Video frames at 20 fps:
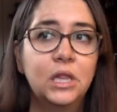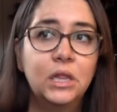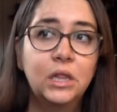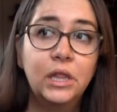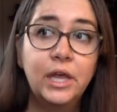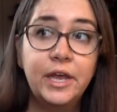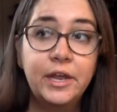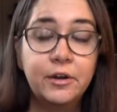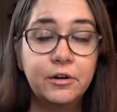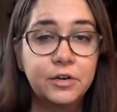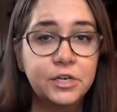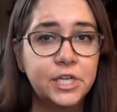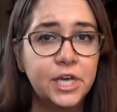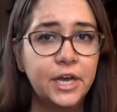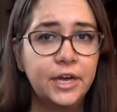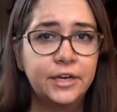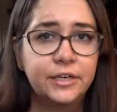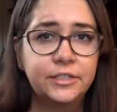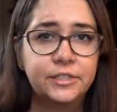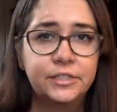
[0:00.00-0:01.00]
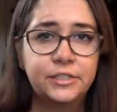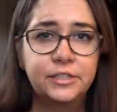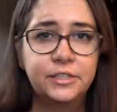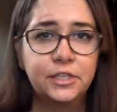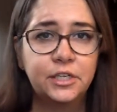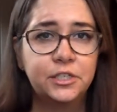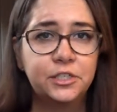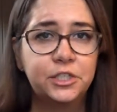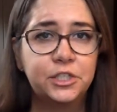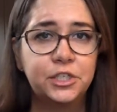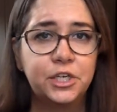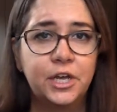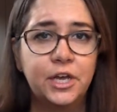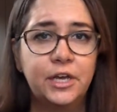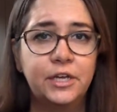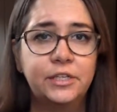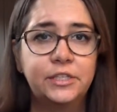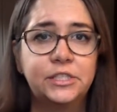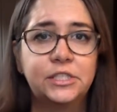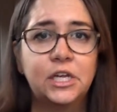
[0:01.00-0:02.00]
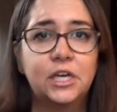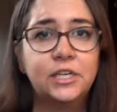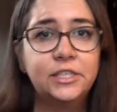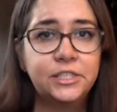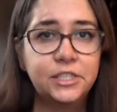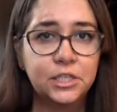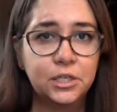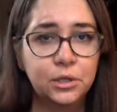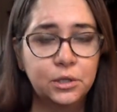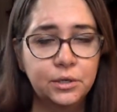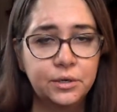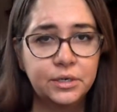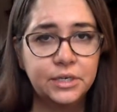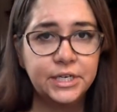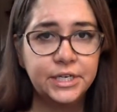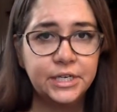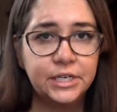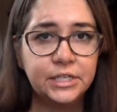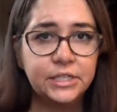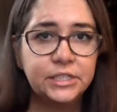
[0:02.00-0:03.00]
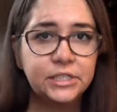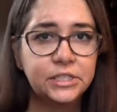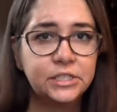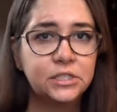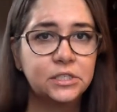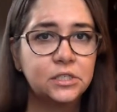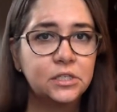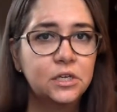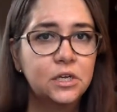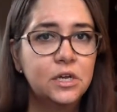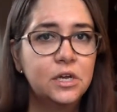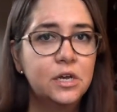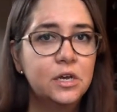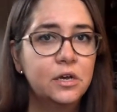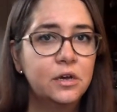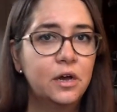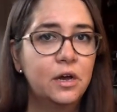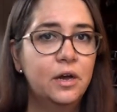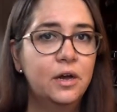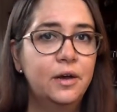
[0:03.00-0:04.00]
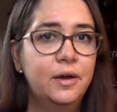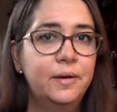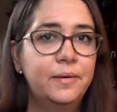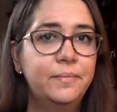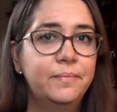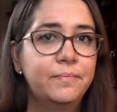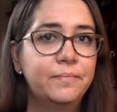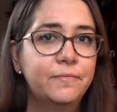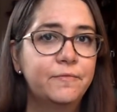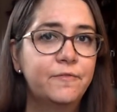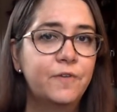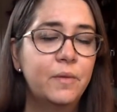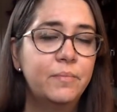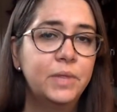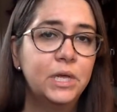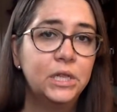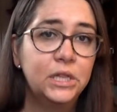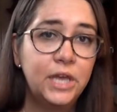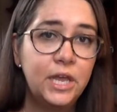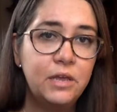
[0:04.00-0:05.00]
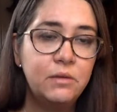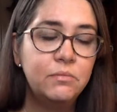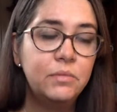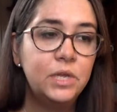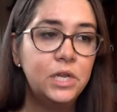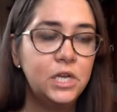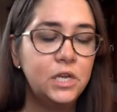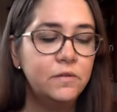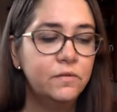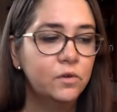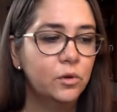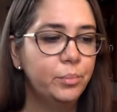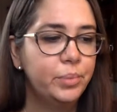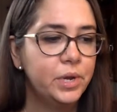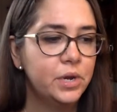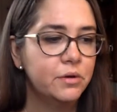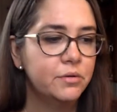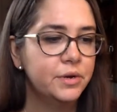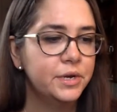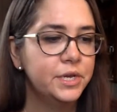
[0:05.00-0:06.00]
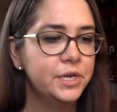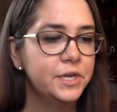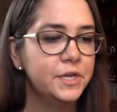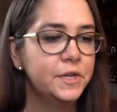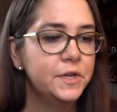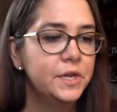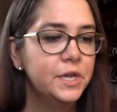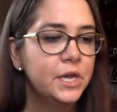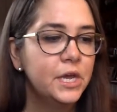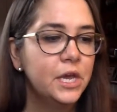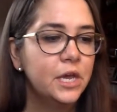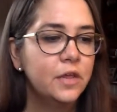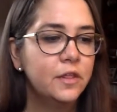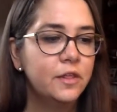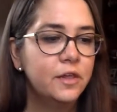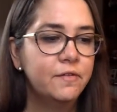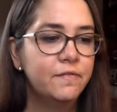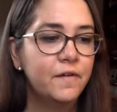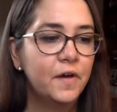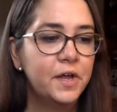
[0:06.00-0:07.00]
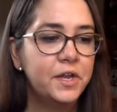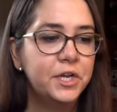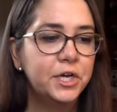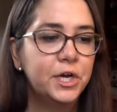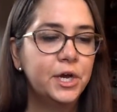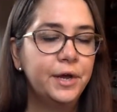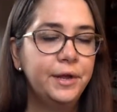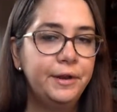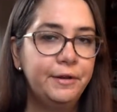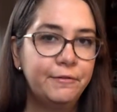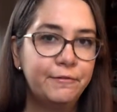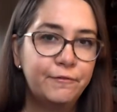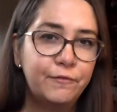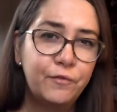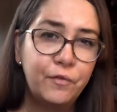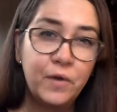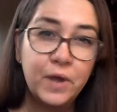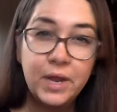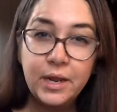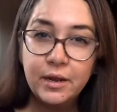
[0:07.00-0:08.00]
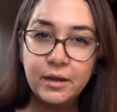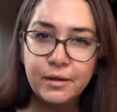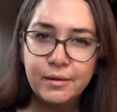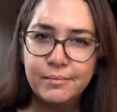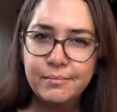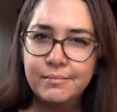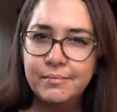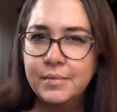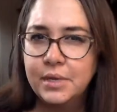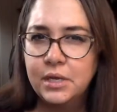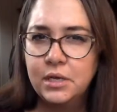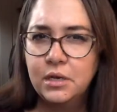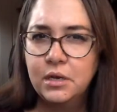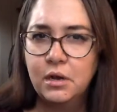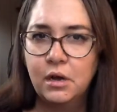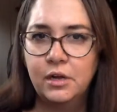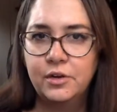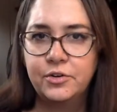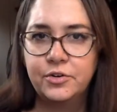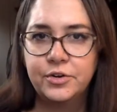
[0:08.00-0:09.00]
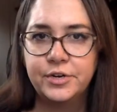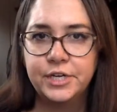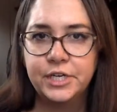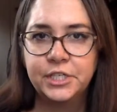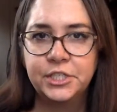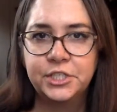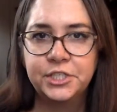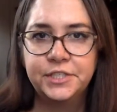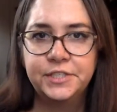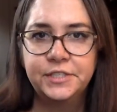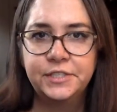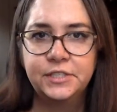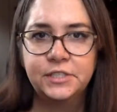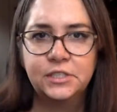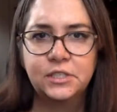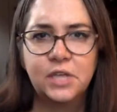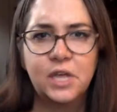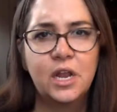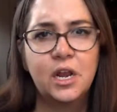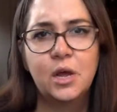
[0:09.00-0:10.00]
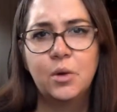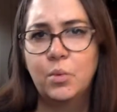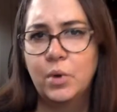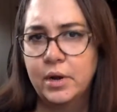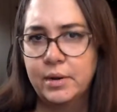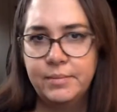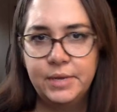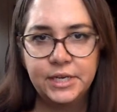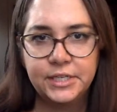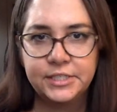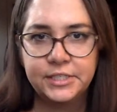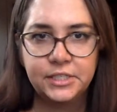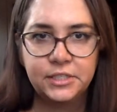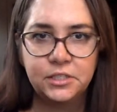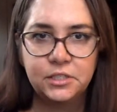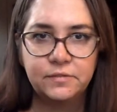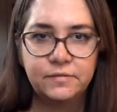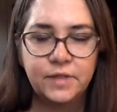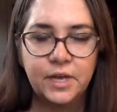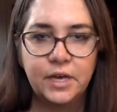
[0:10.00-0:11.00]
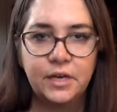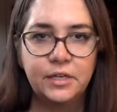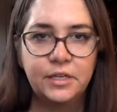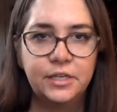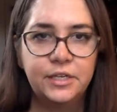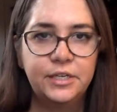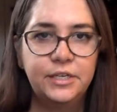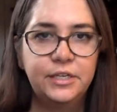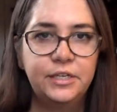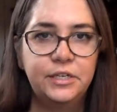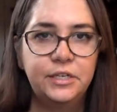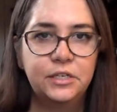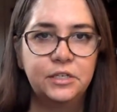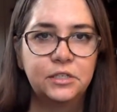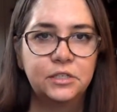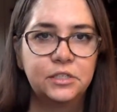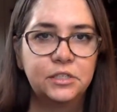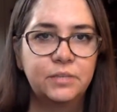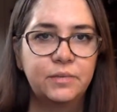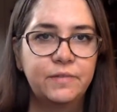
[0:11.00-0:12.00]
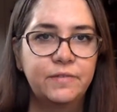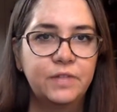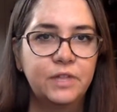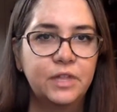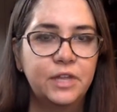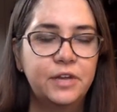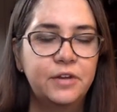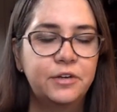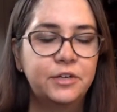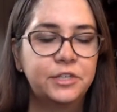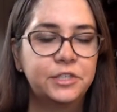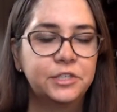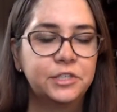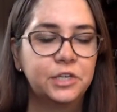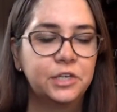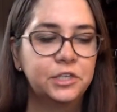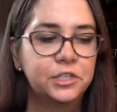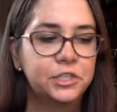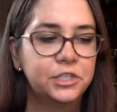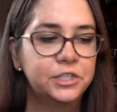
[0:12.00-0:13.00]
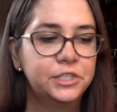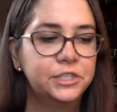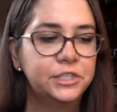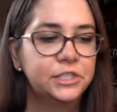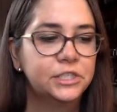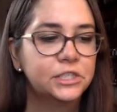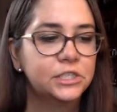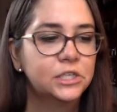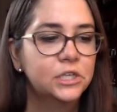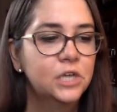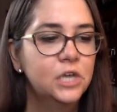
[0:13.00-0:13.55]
later texts such as Isaac Luria's from the late medieval period, they find a kind of freedom in contradictions, and I want to make sense of that in some of the later discussions.